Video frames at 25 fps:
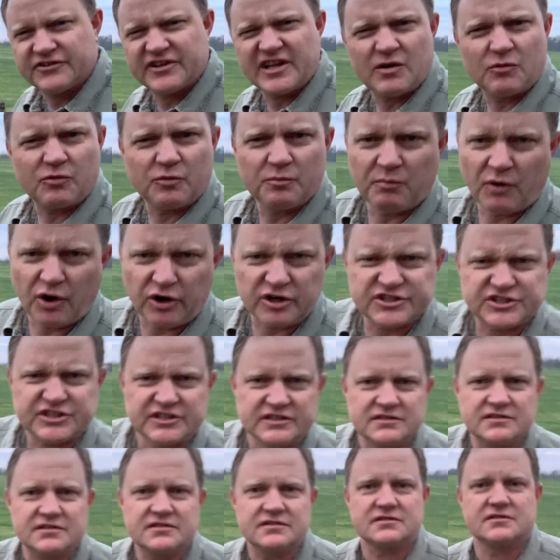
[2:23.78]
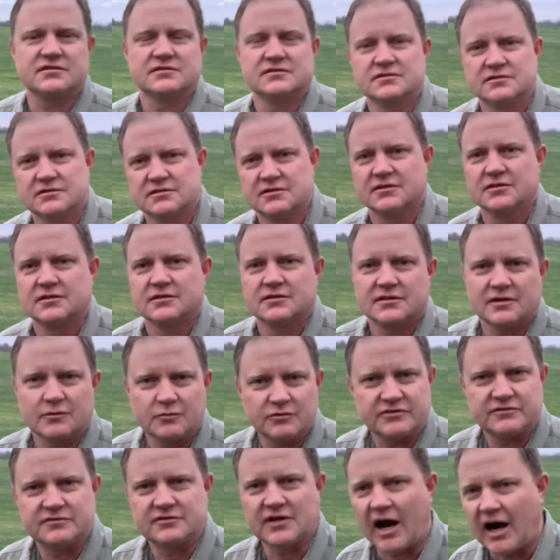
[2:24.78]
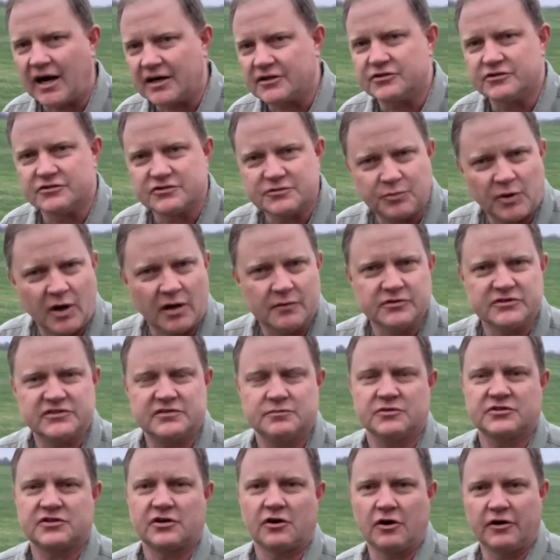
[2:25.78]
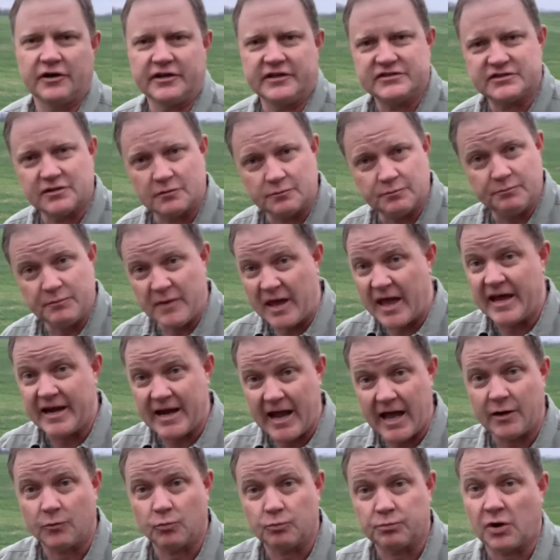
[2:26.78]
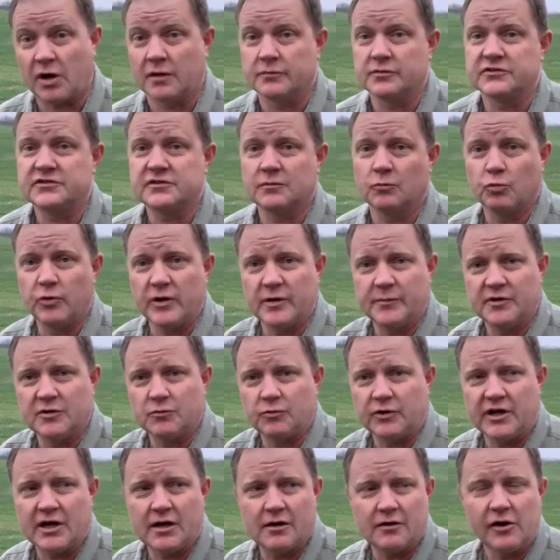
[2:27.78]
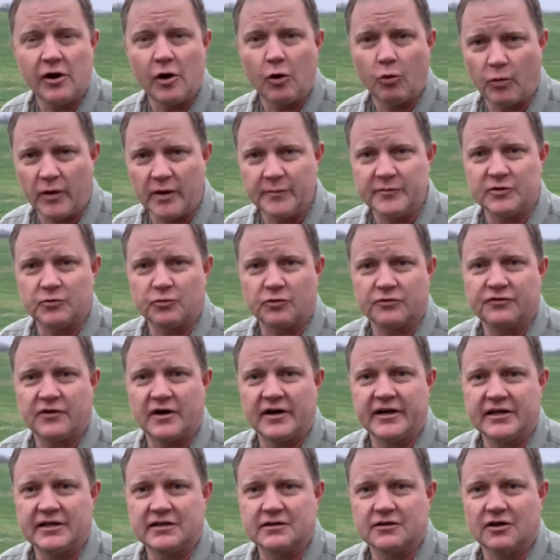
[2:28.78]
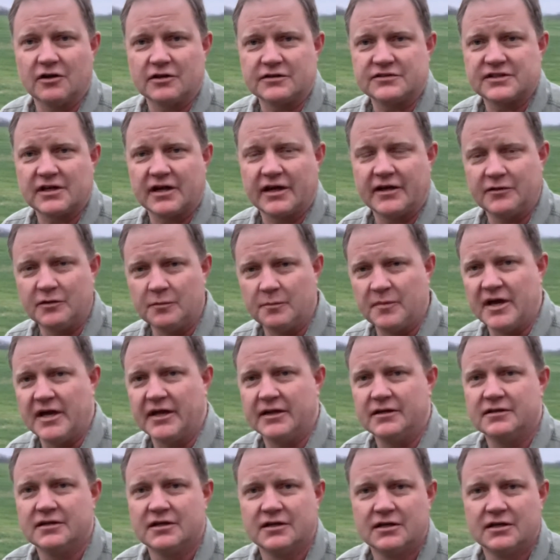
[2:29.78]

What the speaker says: they were merchants, there were doctors, probably some attorneys, there were men and probably some women. We now know women were fighting alongside the men.